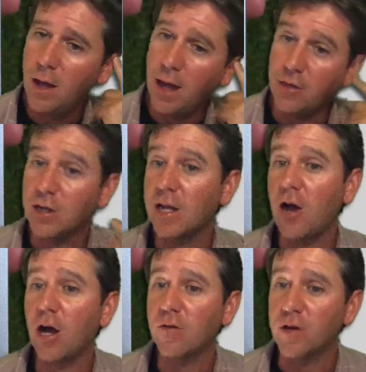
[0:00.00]
Things like
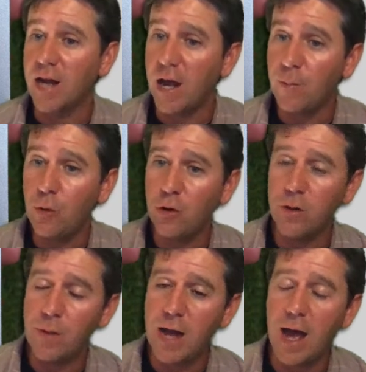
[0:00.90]
Oxford Nanopore,
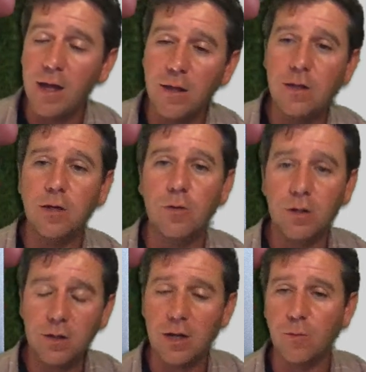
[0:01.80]
the MinION
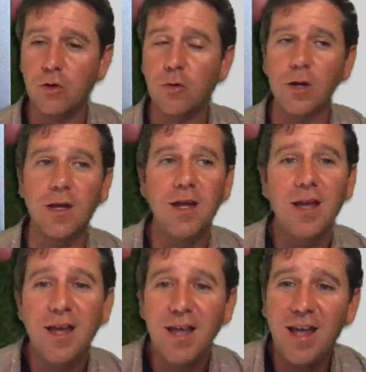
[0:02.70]
sequencer that I'm showing
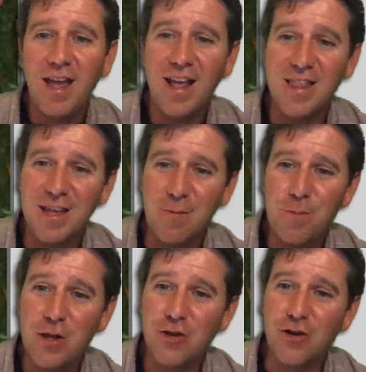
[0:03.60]
in the
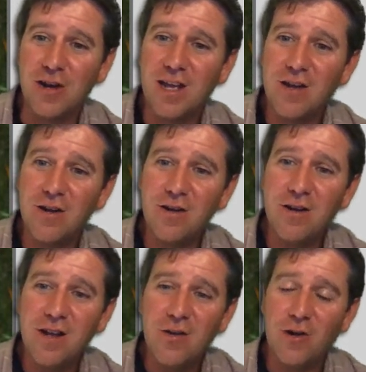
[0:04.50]
picture here.
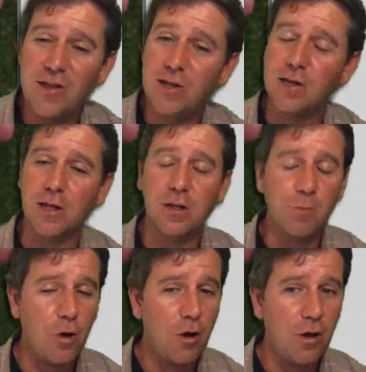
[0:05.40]
Right, this is a
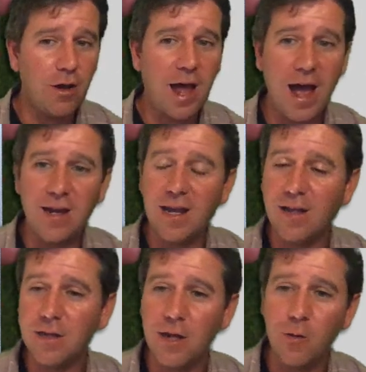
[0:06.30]
small
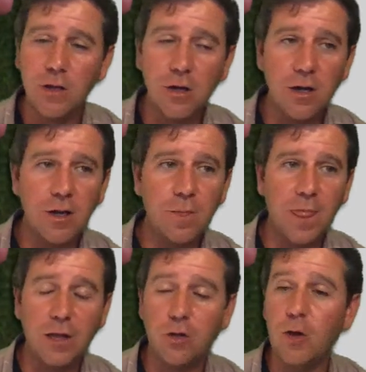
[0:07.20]
handheld sequencer
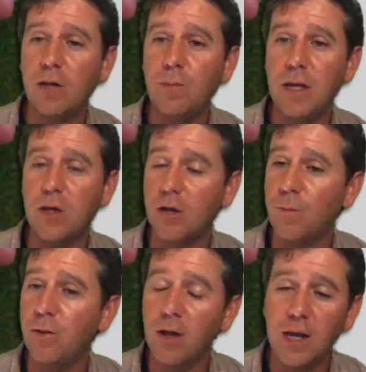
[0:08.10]
that's USB. You can
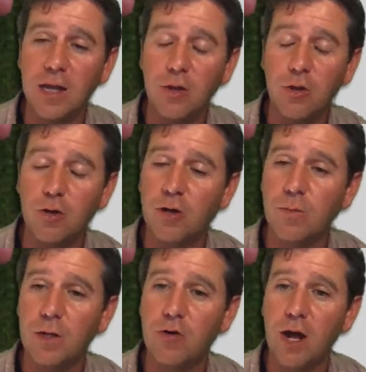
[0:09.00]
plug it into a
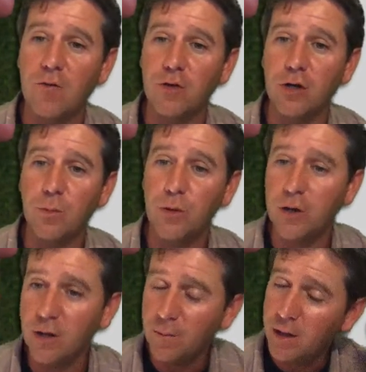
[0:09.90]
USB drive on your computer.